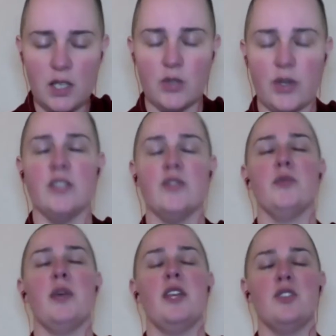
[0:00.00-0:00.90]

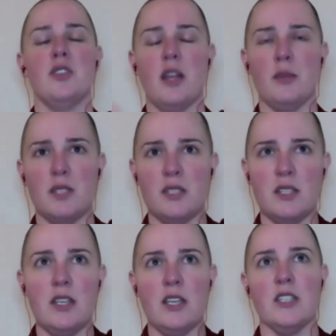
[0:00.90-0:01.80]
transformation, I'm
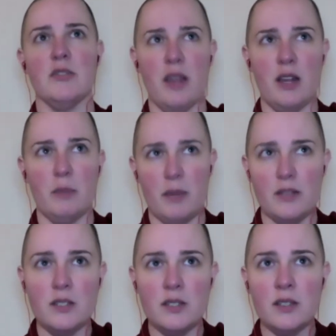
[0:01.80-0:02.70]
seeking
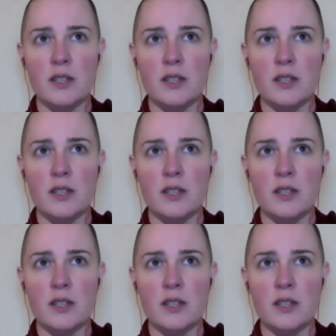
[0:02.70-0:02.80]
development.